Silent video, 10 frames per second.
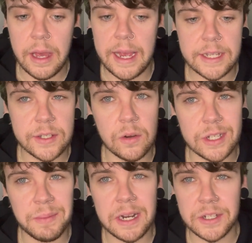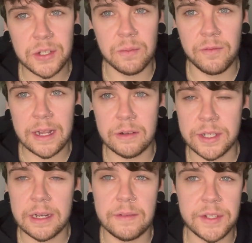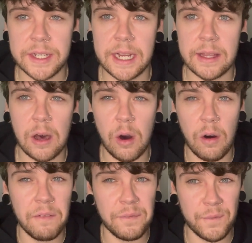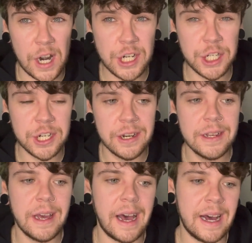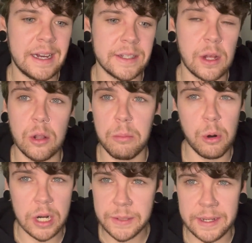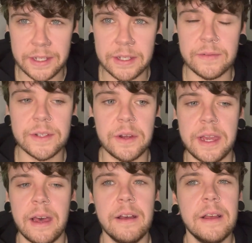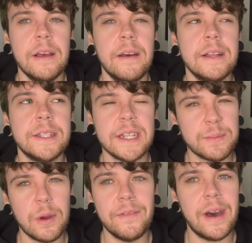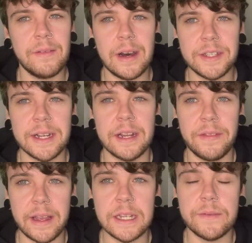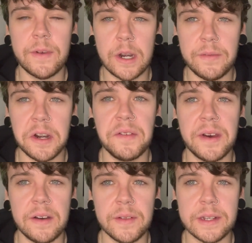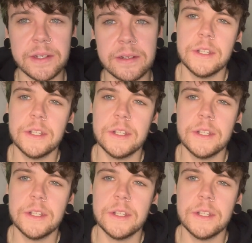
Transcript: It's not as bad as some flowers that I've seen that are fresh and a lot more expensive. So yeah, 6.5 out of 10 I think is very fair for this.